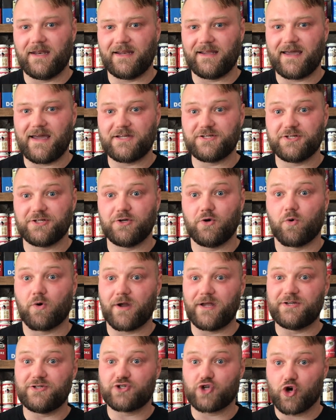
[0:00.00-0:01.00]
engaging your
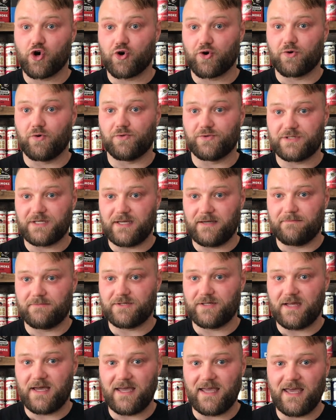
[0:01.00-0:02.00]
internal team today.